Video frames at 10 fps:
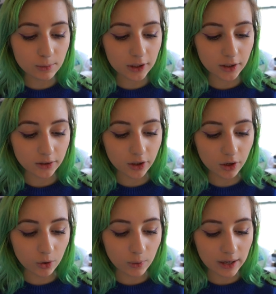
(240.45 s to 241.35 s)
wanted to
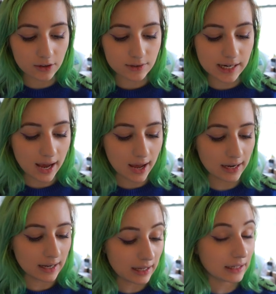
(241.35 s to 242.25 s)
know what I used to
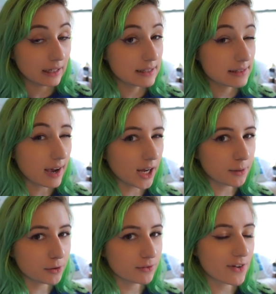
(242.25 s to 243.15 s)
edit and it is
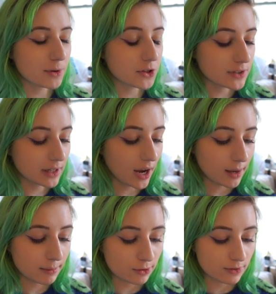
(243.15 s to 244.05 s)
iMovie. I've been using
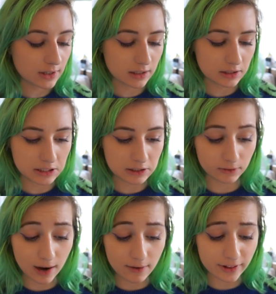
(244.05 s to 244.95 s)
iMovie since
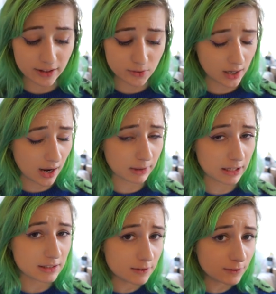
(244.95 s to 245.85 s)
forever. That's what got me
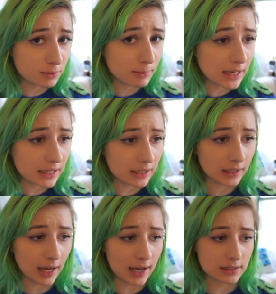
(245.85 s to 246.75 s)
into
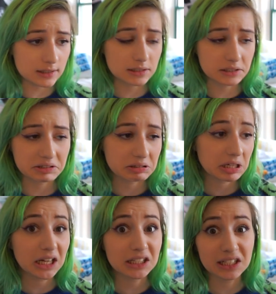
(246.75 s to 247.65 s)
filmmaking as
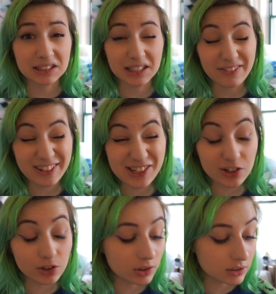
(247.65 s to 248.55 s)
a 11
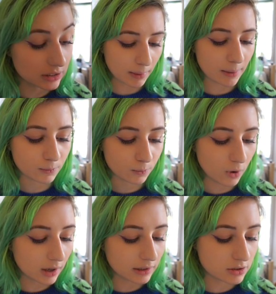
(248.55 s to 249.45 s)
year old. I
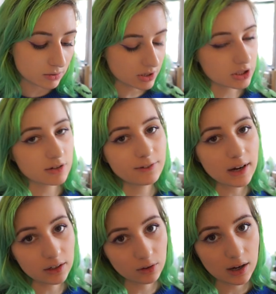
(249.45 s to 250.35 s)
want to switch to
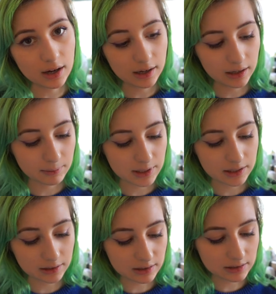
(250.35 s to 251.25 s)
Final Cut
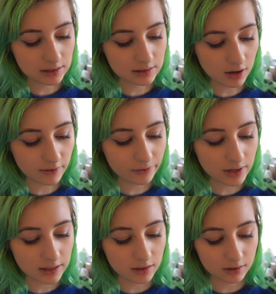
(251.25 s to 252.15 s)
because it's offered
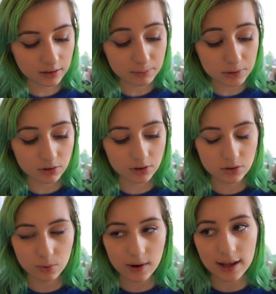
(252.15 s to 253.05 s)
at the
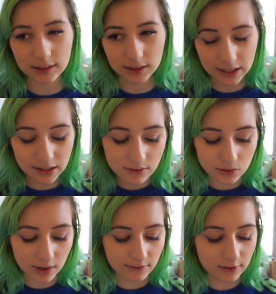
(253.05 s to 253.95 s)
computers where I live
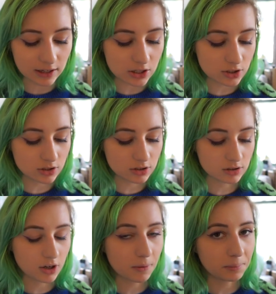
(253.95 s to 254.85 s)
so I feel like I should just
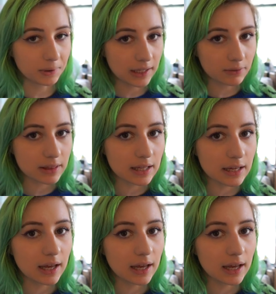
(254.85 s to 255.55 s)
start playing with it